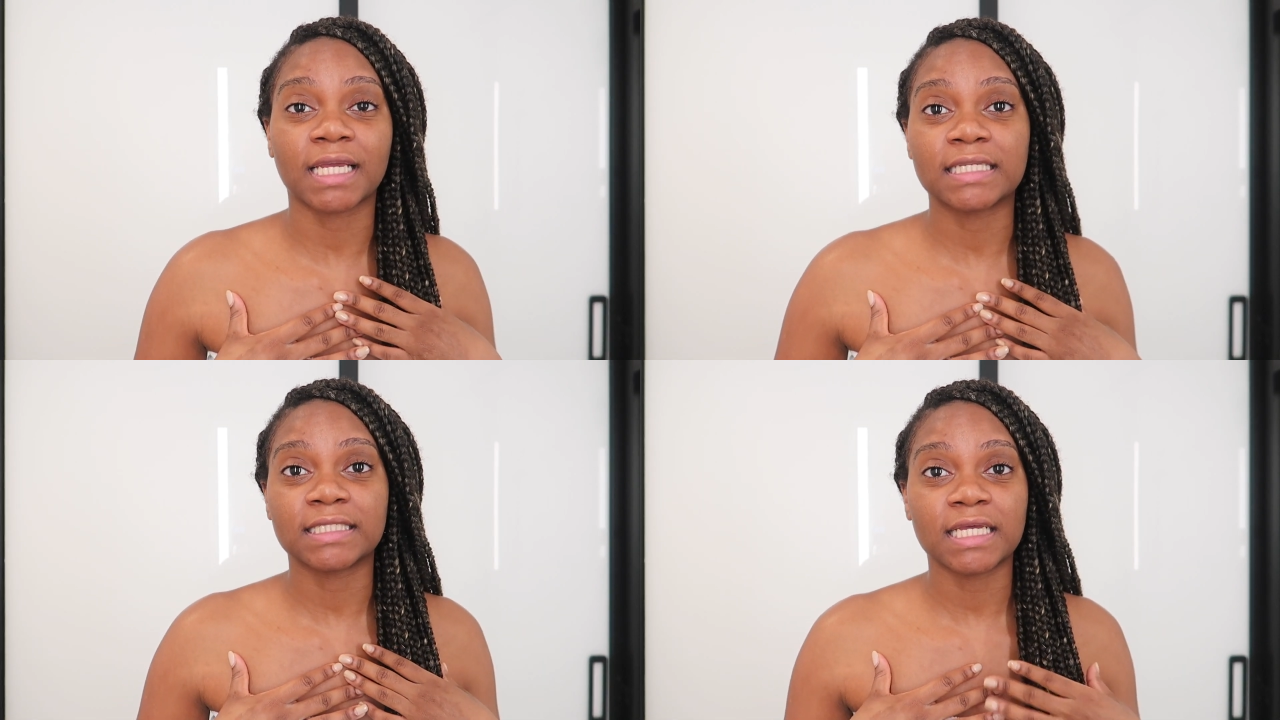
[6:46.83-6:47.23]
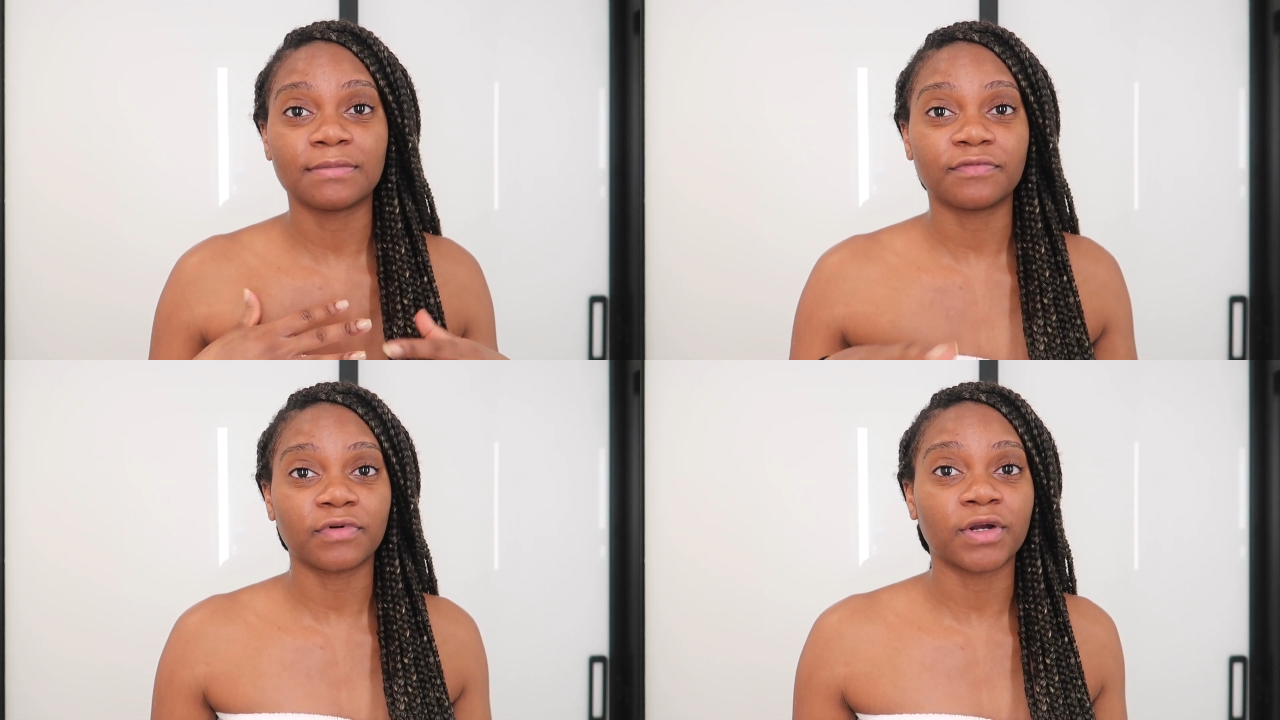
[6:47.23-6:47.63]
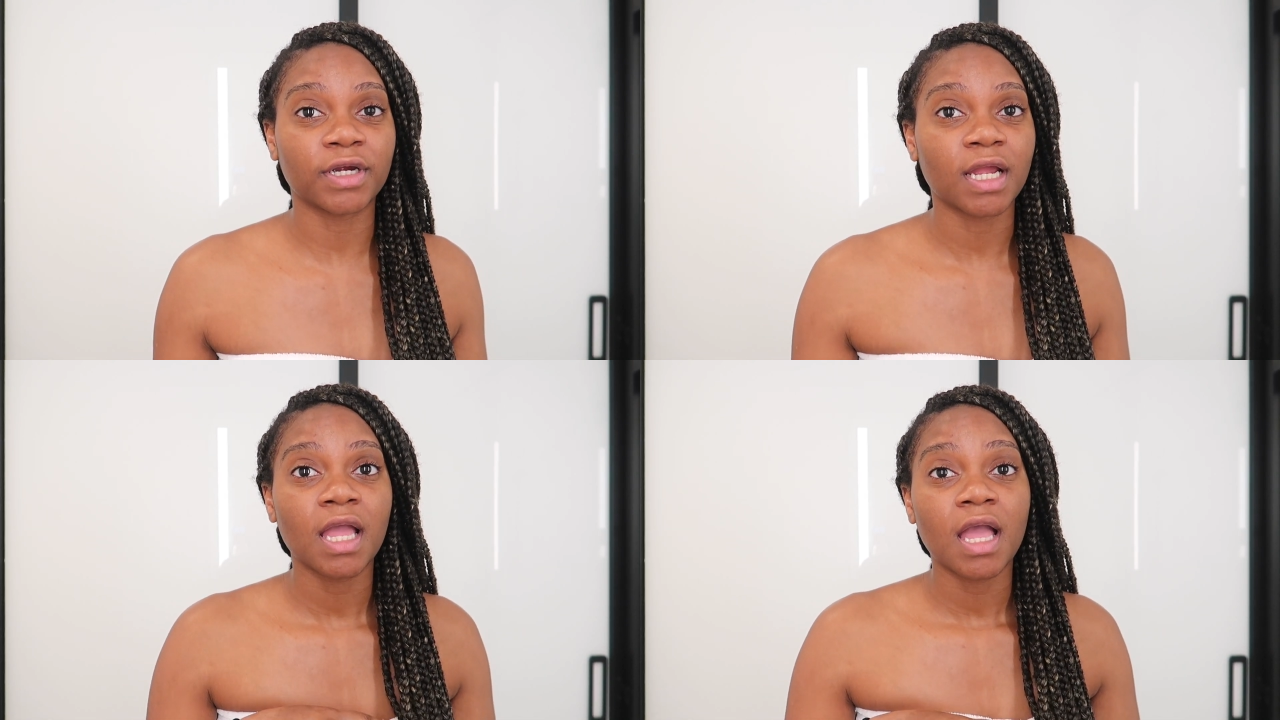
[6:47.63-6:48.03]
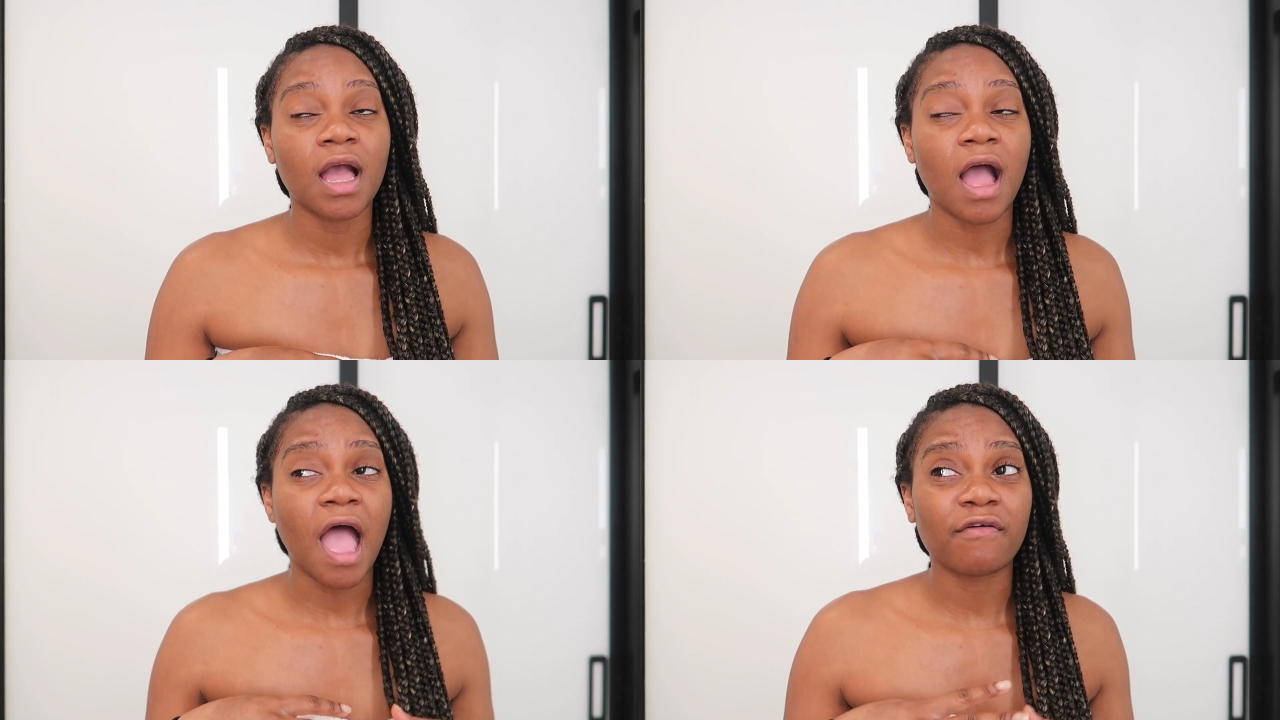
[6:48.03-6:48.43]
Like I said before,
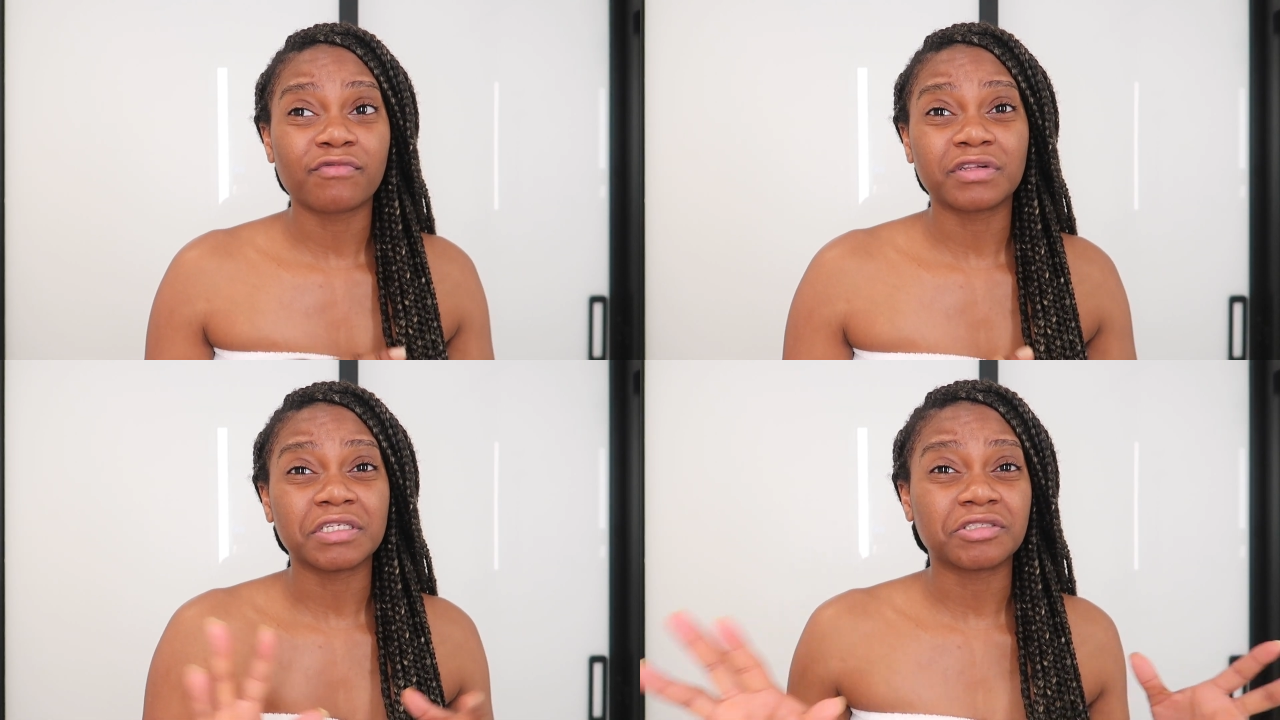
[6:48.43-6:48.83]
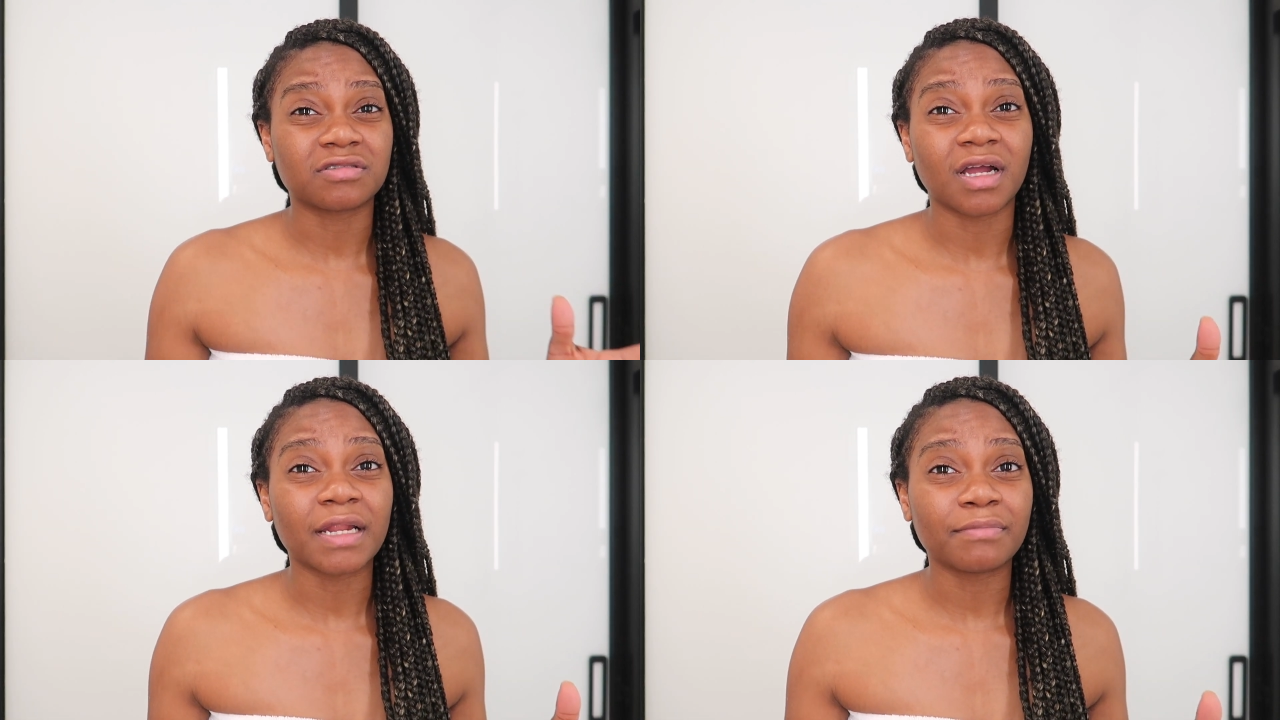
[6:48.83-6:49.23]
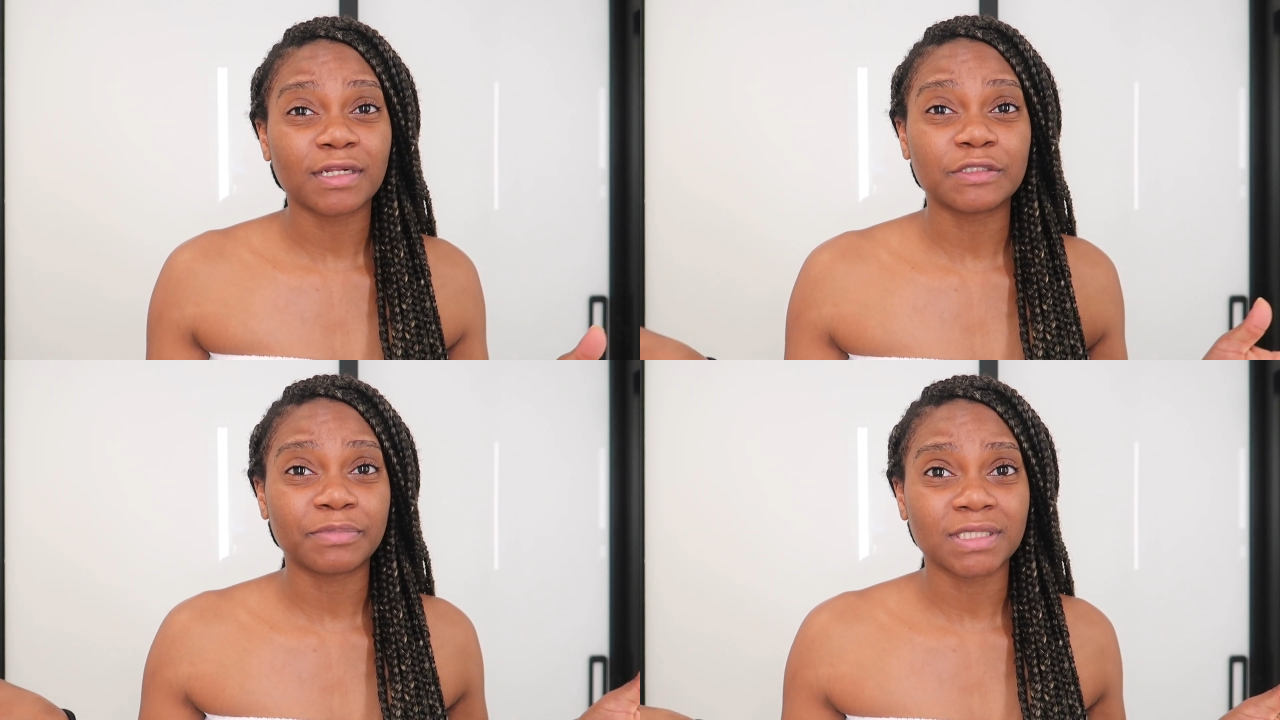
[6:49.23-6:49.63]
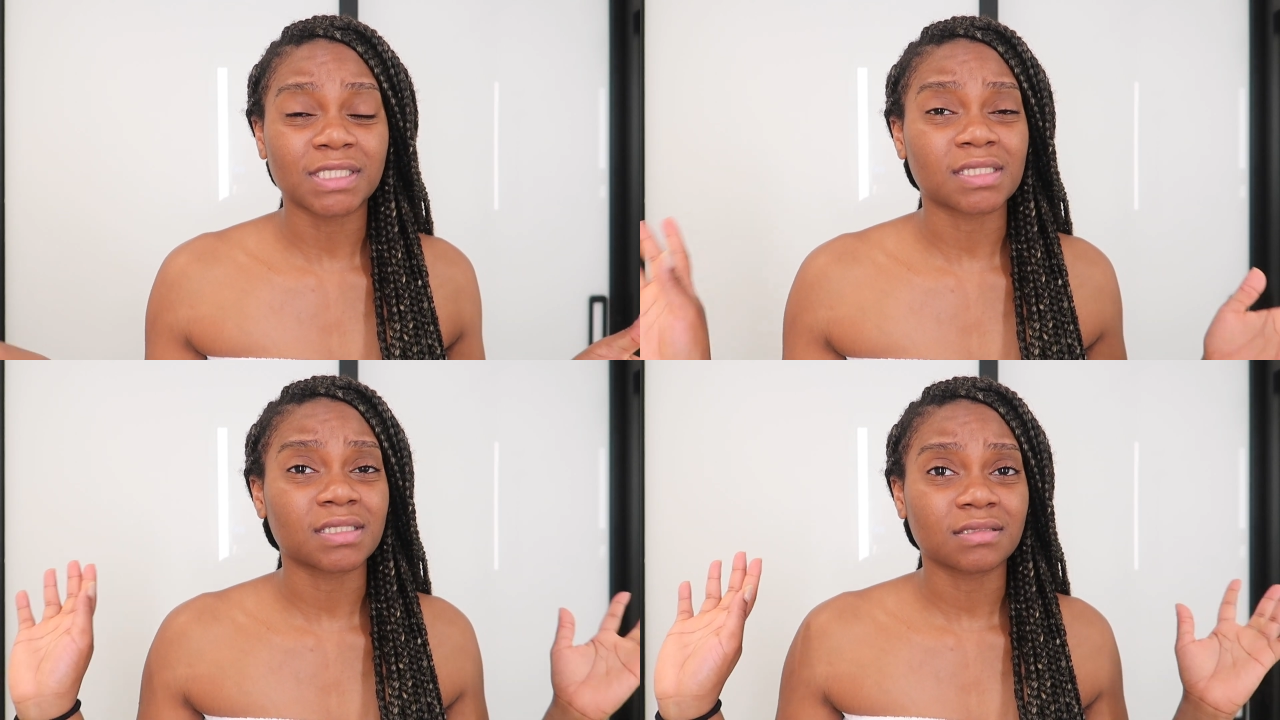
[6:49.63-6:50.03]
I haven't really tried much but
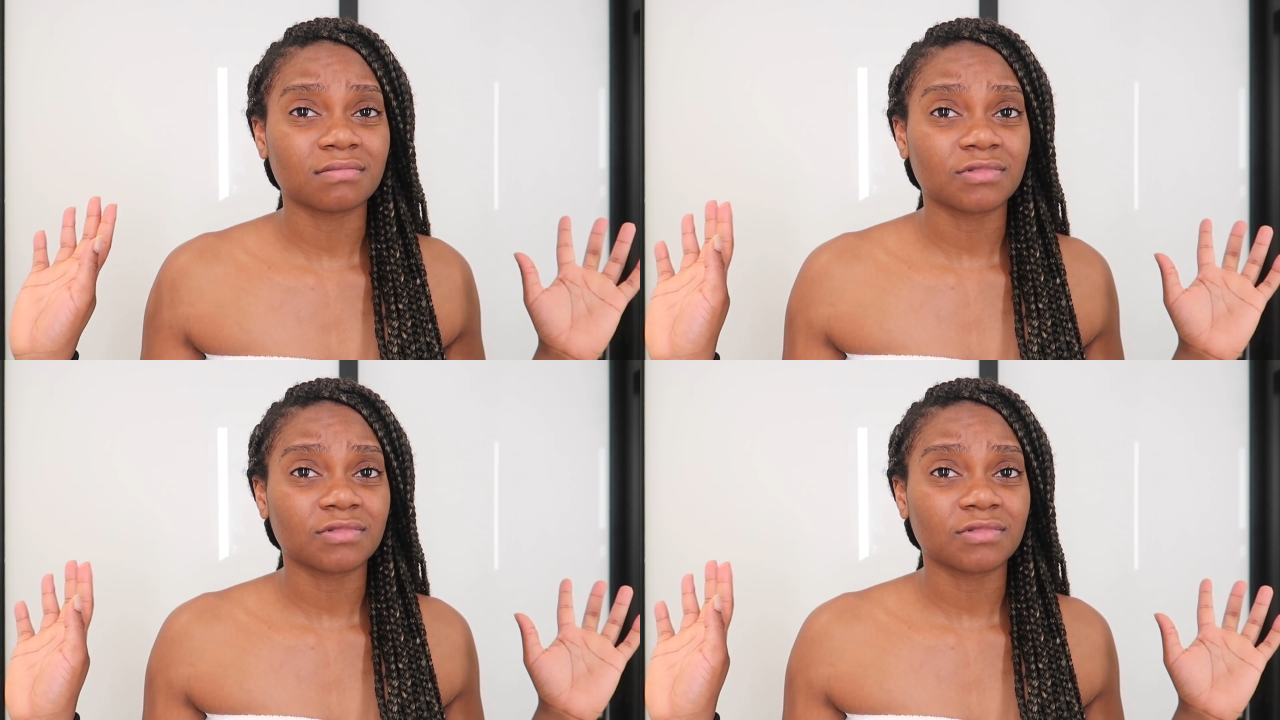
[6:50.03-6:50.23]
just